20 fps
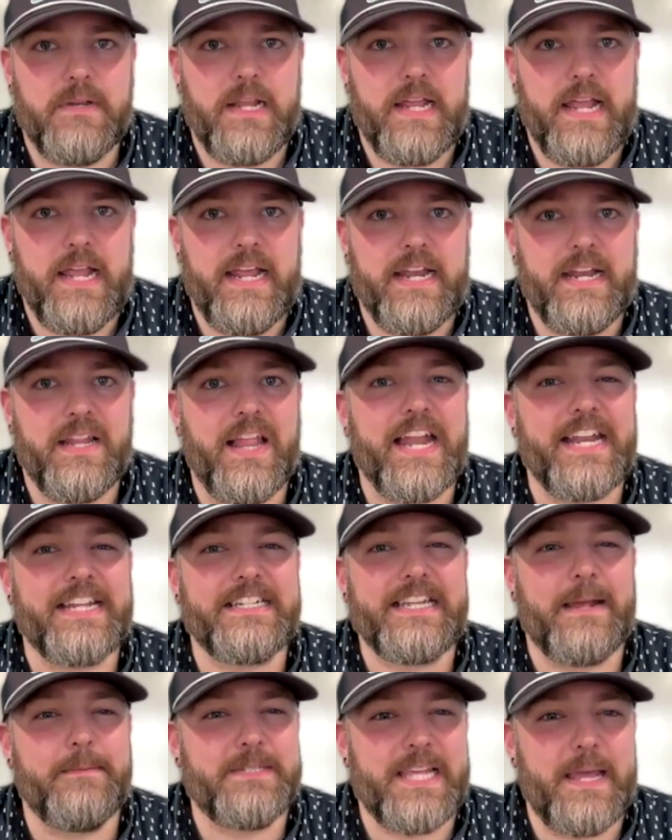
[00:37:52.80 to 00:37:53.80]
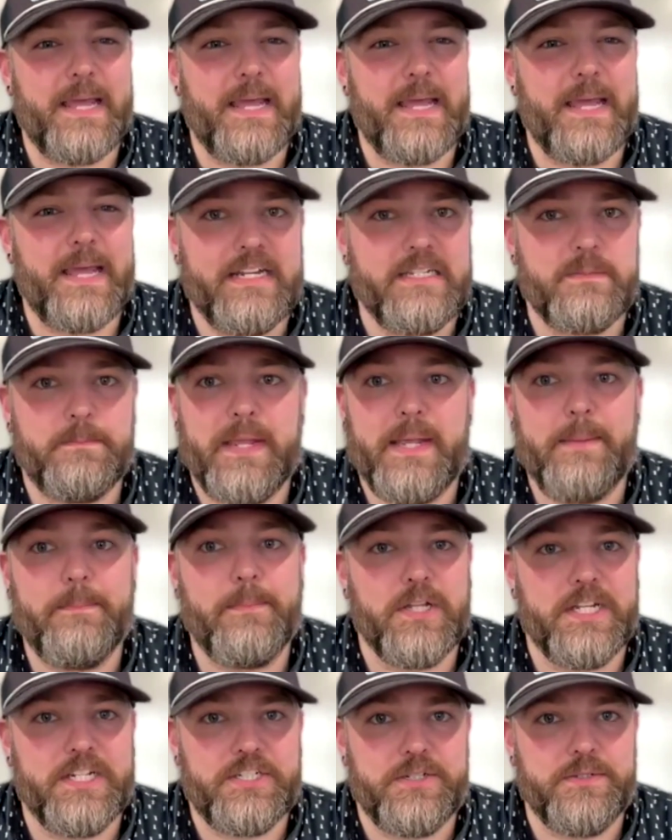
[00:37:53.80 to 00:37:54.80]
And a lot of times that pain is
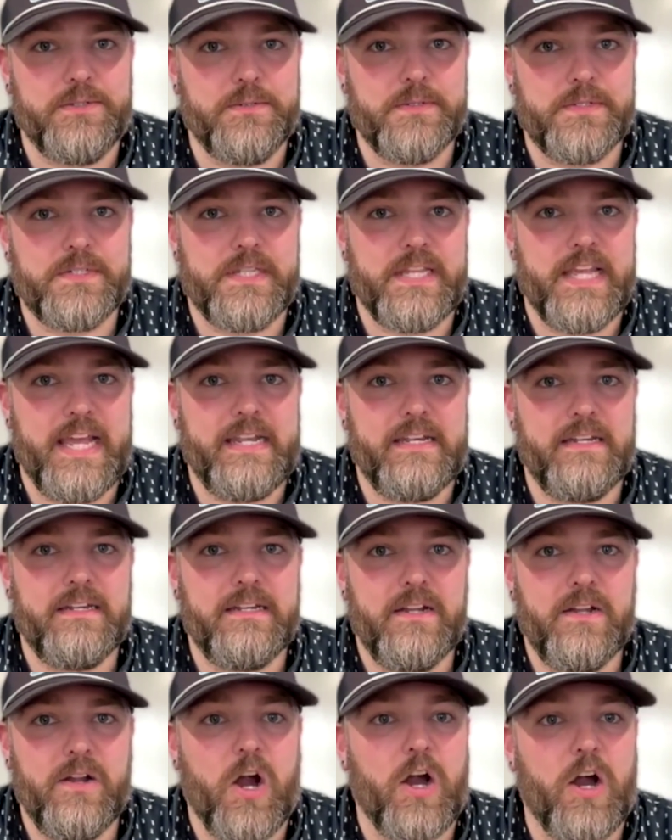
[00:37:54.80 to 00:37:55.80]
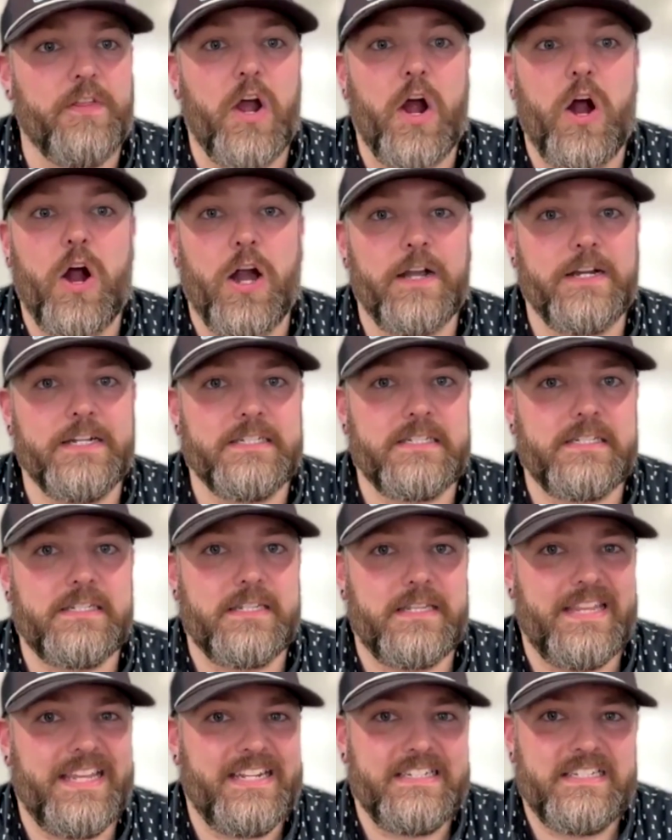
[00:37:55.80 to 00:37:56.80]
people issues that are the
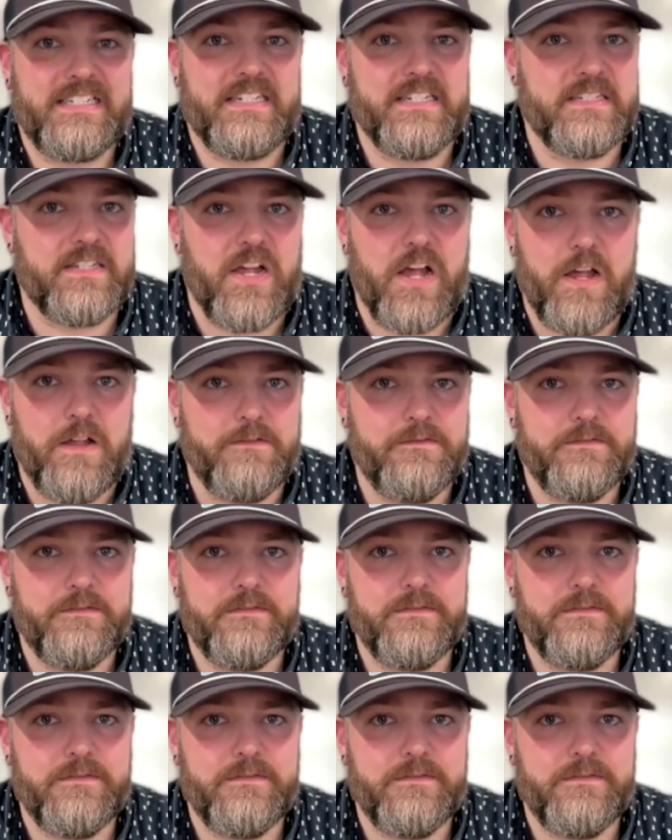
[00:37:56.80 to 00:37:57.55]
hardest things to solve.